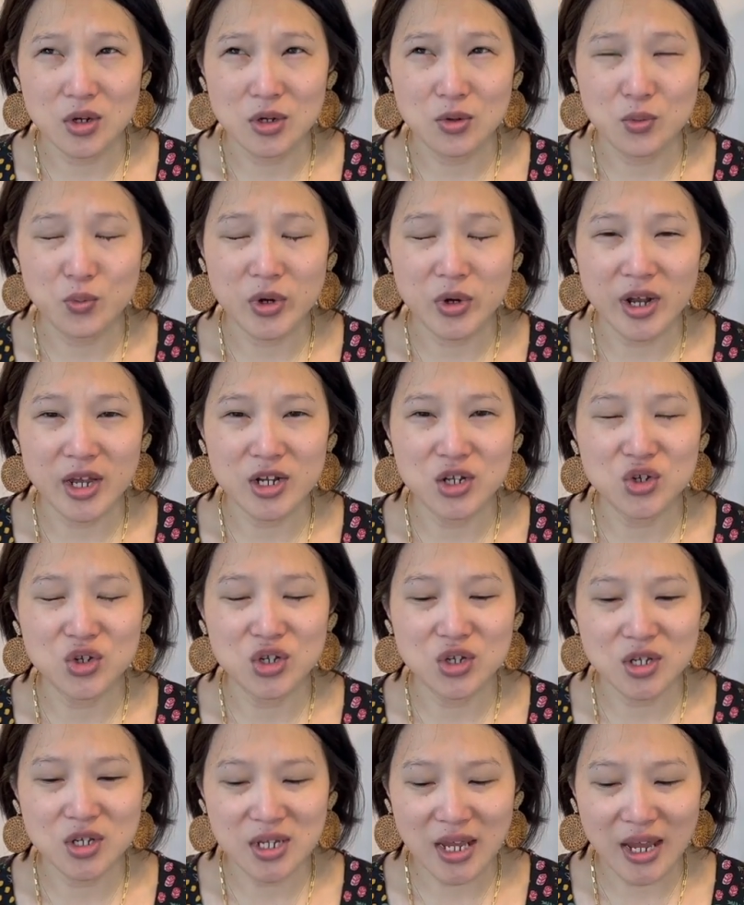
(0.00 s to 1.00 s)
when I
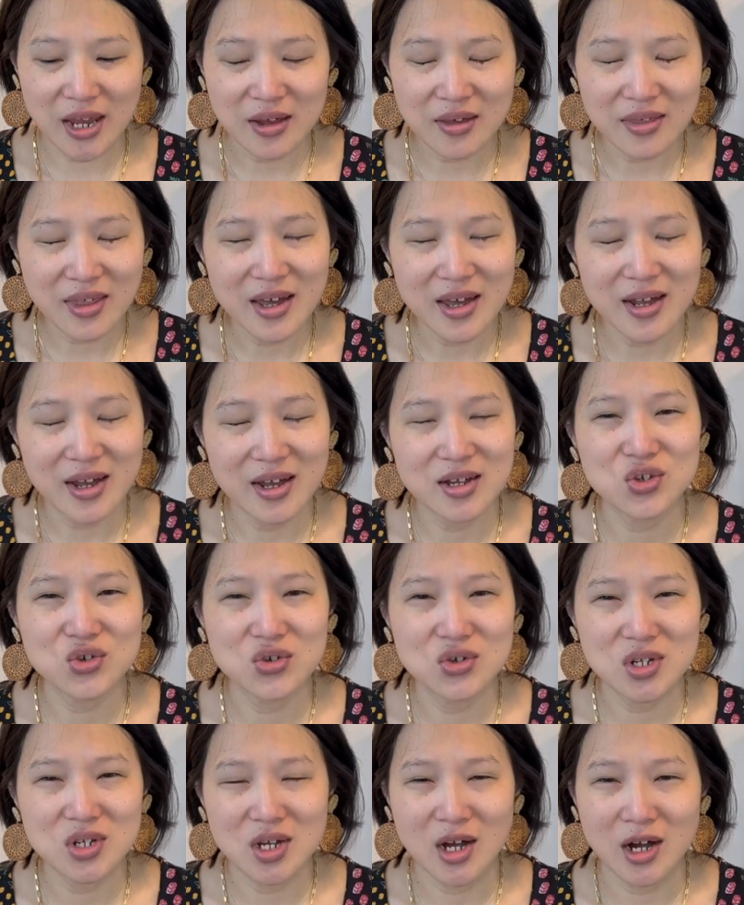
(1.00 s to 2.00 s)
take that
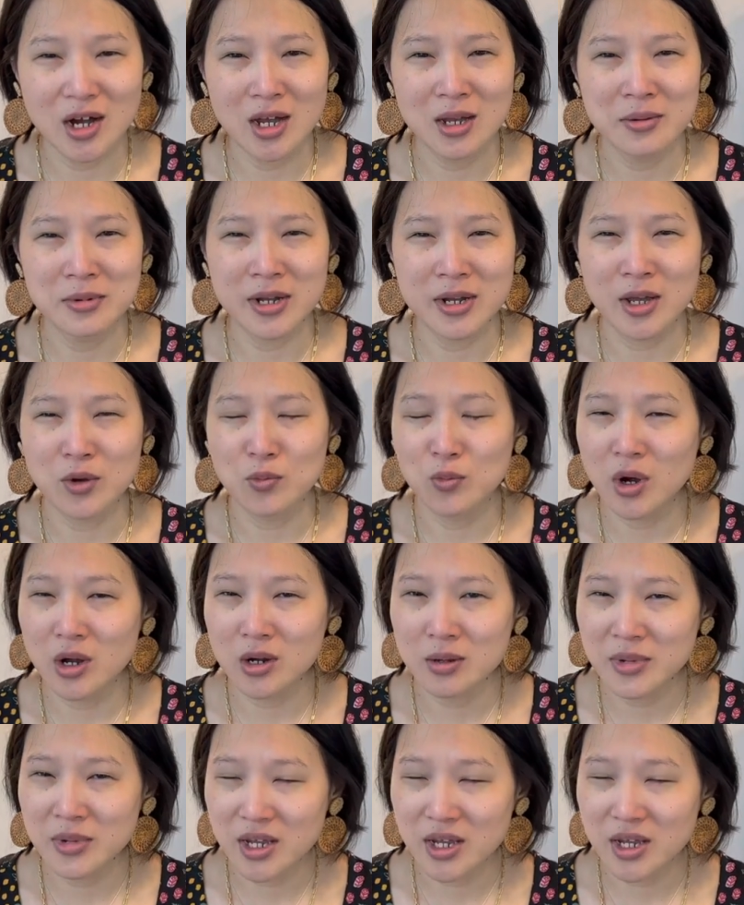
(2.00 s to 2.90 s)
extra time and I want to